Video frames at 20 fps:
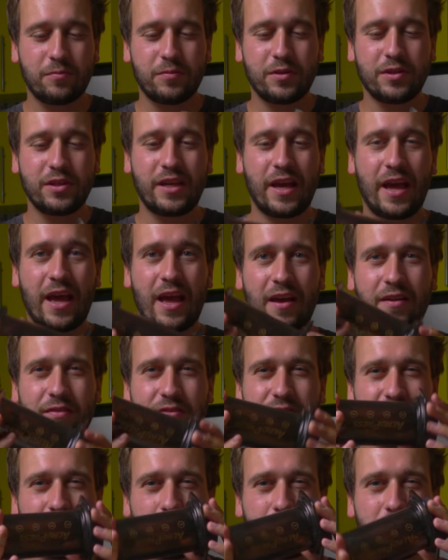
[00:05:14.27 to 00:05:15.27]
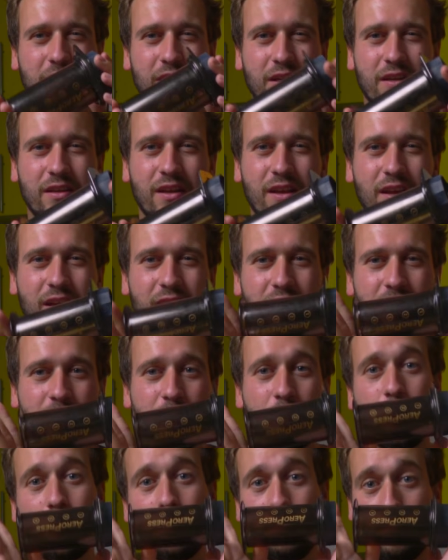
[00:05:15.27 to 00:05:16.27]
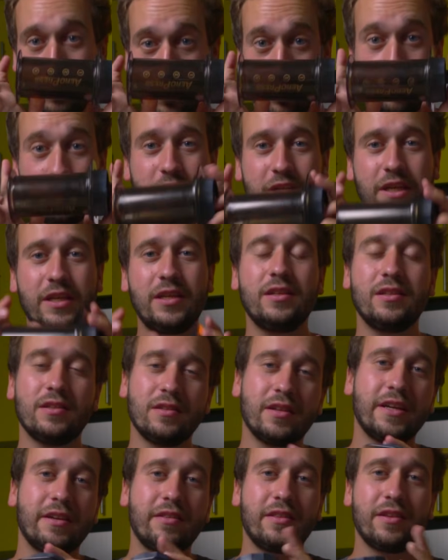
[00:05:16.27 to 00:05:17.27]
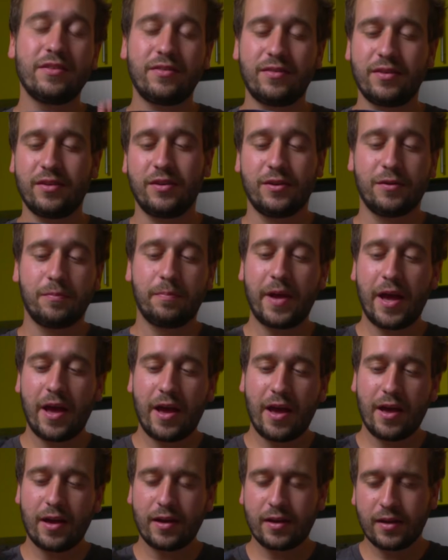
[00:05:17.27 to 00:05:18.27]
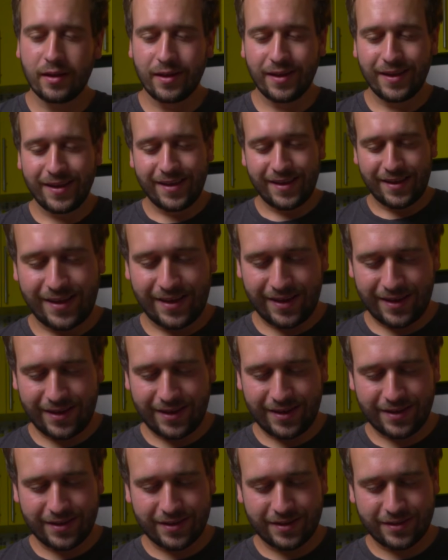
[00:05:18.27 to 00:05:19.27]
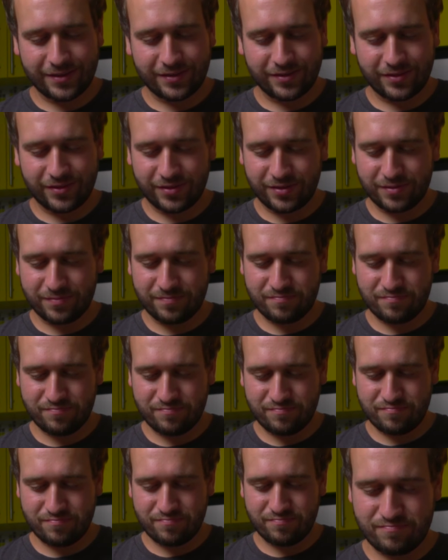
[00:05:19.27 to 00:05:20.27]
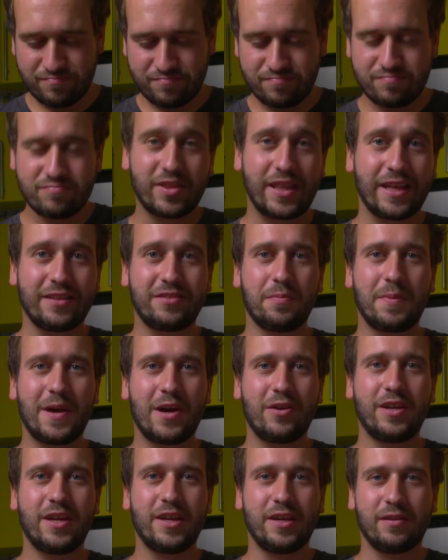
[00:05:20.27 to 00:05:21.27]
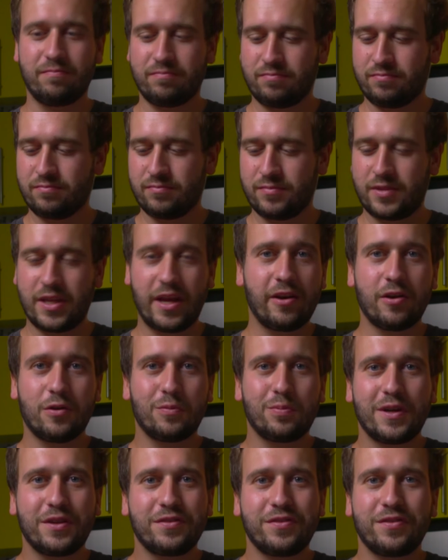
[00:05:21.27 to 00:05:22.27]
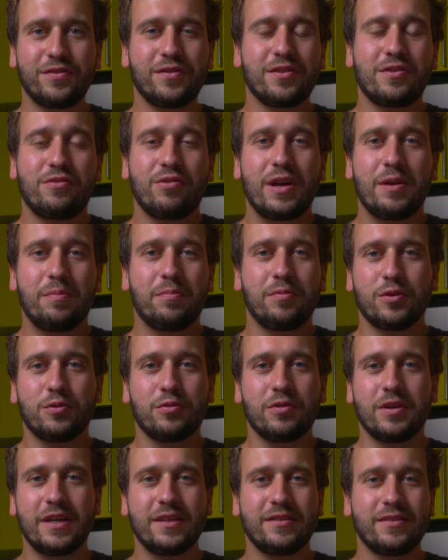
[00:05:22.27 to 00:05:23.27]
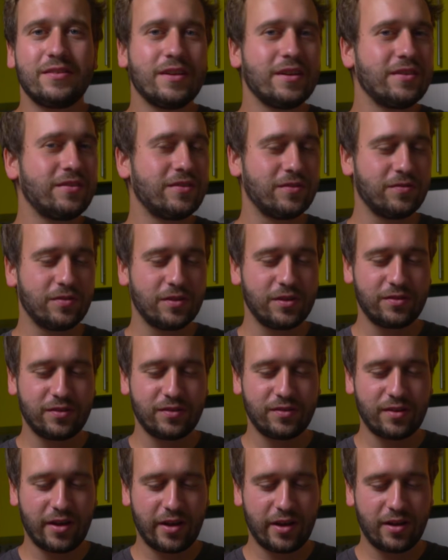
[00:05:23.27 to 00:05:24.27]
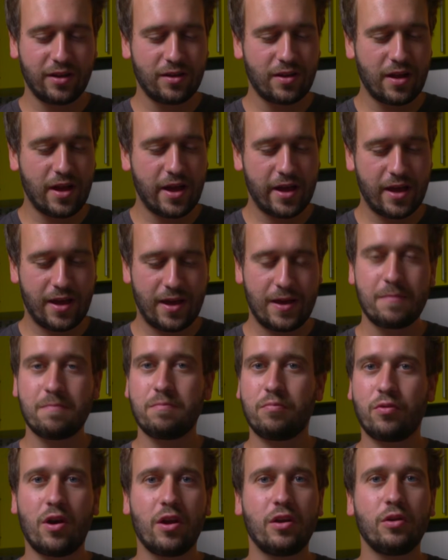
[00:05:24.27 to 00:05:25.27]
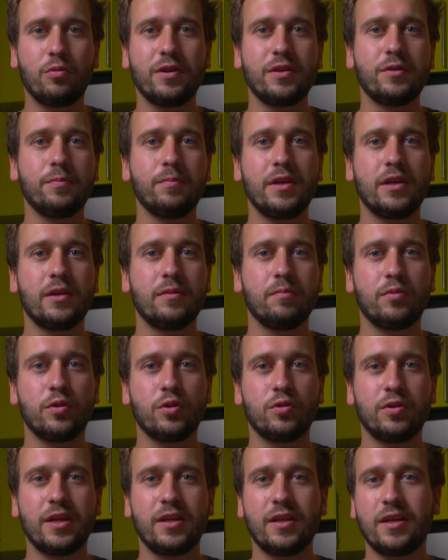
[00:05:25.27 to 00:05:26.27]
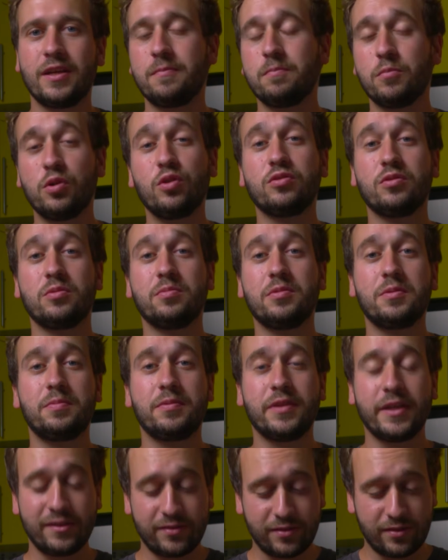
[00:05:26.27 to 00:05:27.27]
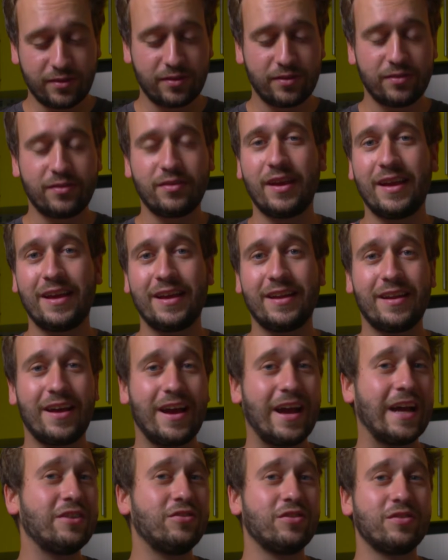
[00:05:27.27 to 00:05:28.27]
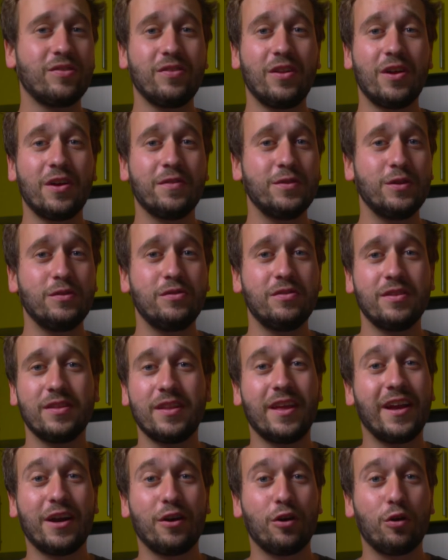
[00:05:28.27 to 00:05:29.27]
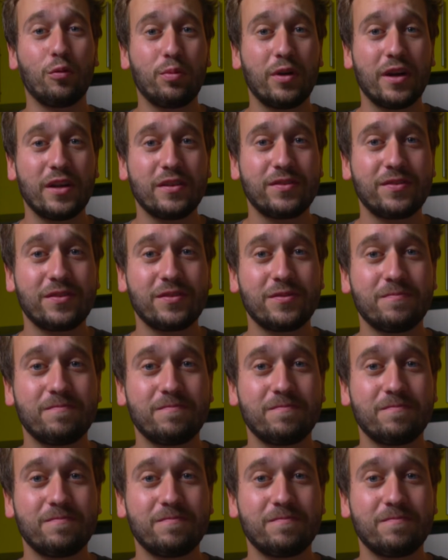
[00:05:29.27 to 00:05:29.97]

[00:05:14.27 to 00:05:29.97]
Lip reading: really have something bulky like this in your bag. And that's about it. The Aeropress is a great brewer. It's nice and versatile. I brought it with me and brewed it in multiple places, and I just love using the Aeropress.